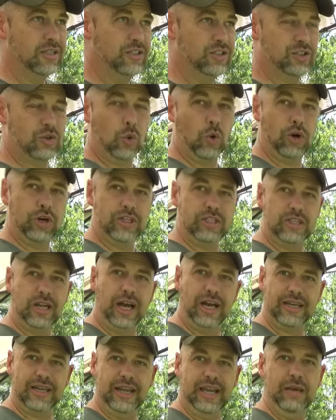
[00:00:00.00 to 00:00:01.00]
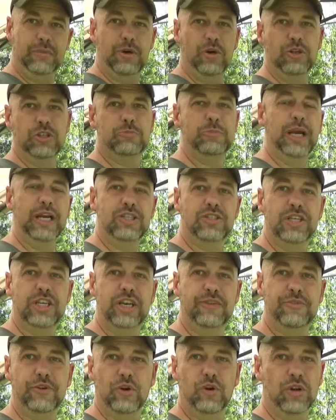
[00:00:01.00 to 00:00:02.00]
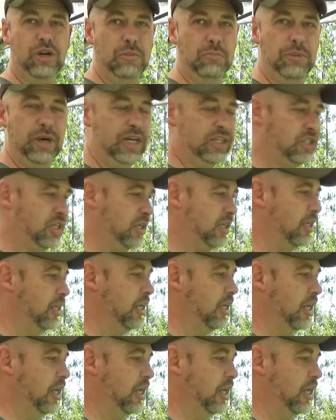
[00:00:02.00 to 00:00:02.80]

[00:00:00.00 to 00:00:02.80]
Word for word: storing and stocking ammo, especially if you're on a budget.